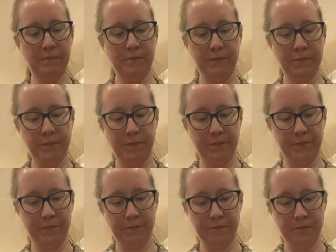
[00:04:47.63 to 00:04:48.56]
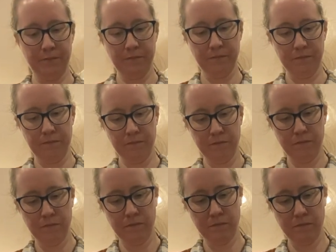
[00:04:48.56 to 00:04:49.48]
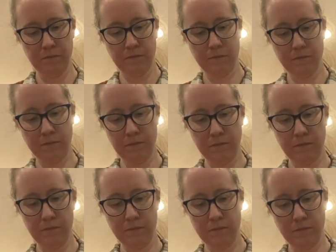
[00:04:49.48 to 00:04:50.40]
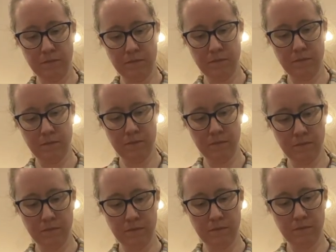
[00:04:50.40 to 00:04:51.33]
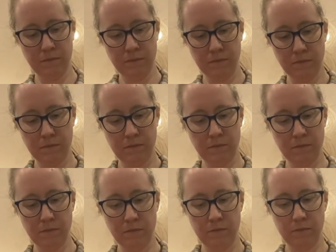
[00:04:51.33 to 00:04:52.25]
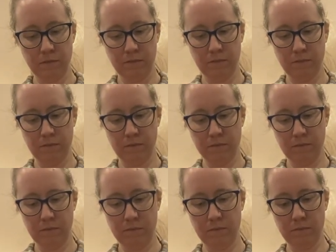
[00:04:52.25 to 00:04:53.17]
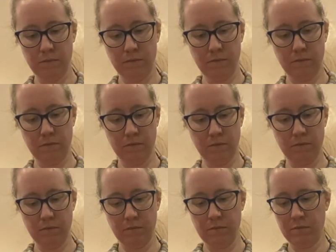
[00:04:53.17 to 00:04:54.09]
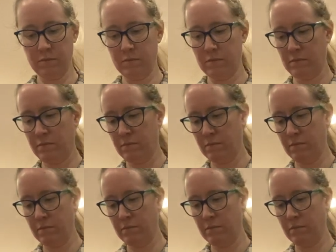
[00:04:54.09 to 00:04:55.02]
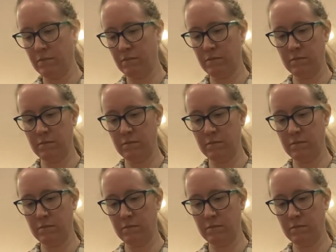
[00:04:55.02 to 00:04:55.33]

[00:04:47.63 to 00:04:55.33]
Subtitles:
[no speech]